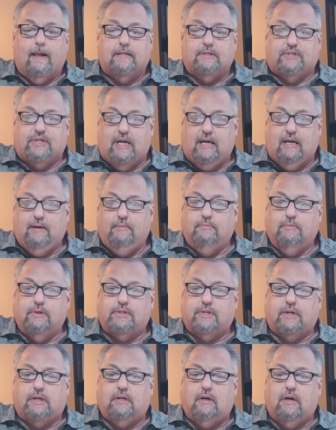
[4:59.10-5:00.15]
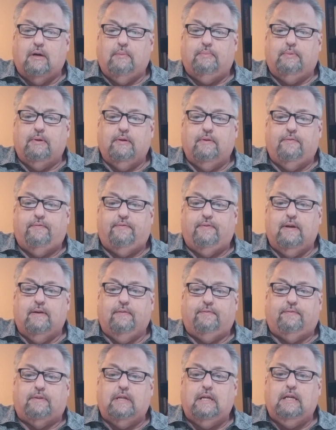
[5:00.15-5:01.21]
Sam was a carpenter 50
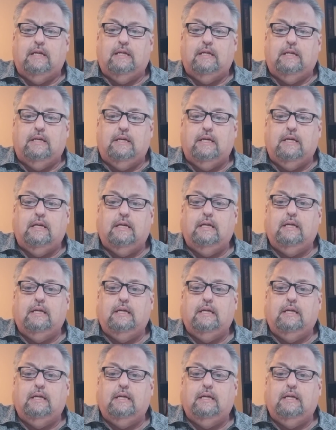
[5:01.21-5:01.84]
years.